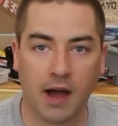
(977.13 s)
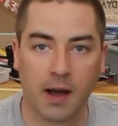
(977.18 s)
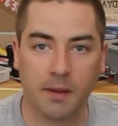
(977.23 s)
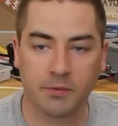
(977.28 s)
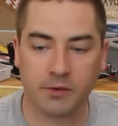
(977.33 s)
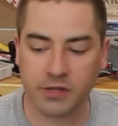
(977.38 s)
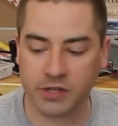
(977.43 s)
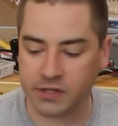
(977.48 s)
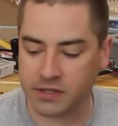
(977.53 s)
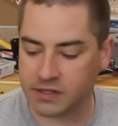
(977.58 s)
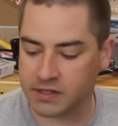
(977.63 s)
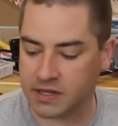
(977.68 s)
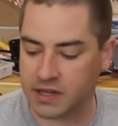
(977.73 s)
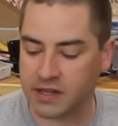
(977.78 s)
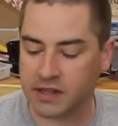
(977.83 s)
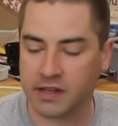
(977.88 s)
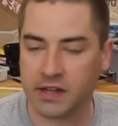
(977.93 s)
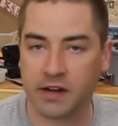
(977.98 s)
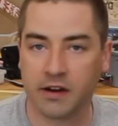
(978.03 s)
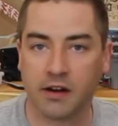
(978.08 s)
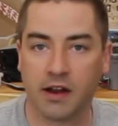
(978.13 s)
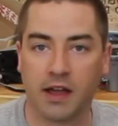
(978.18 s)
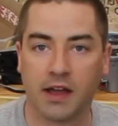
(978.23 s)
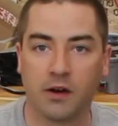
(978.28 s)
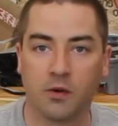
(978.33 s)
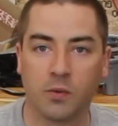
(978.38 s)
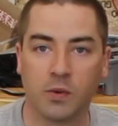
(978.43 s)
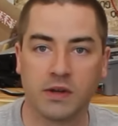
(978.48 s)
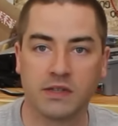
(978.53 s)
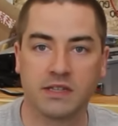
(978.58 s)
options in there
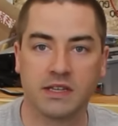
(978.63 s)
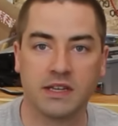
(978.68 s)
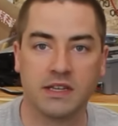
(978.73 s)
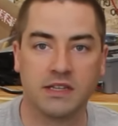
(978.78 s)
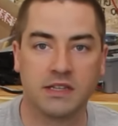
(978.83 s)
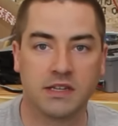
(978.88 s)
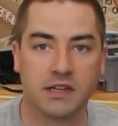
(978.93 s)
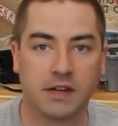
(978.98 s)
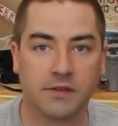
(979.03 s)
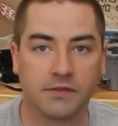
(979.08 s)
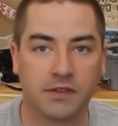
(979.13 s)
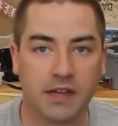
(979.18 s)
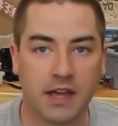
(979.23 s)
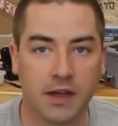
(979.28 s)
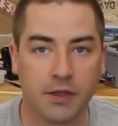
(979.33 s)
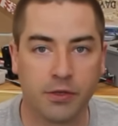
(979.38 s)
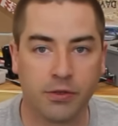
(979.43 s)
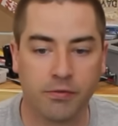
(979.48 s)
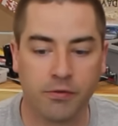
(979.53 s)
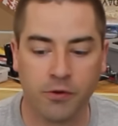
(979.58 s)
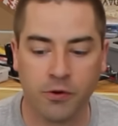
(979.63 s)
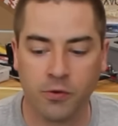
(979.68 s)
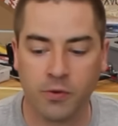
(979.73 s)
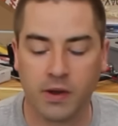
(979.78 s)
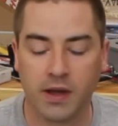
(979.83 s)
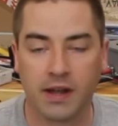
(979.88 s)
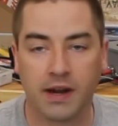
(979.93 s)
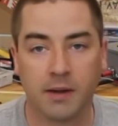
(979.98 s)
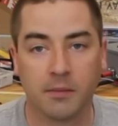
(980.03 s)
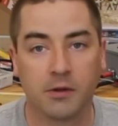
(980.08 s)
and it was easy enough to get
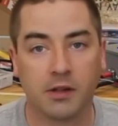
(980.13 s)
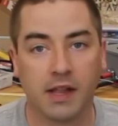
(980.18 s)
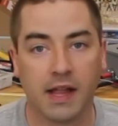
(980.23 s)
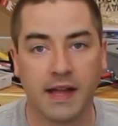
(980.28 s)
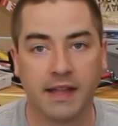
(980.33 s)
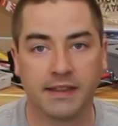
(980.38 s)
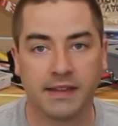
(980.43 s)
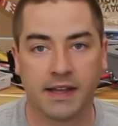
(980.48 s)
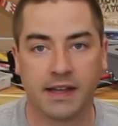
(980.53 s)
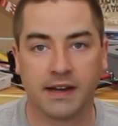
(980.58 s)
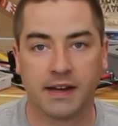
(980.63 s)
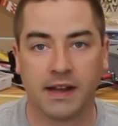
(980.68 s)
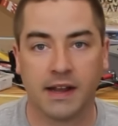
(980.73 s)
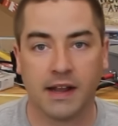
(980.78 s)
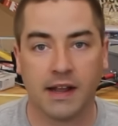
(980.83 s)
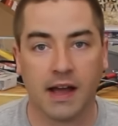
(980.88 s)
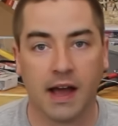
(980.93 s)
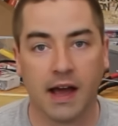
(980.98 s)
through and I'm glad that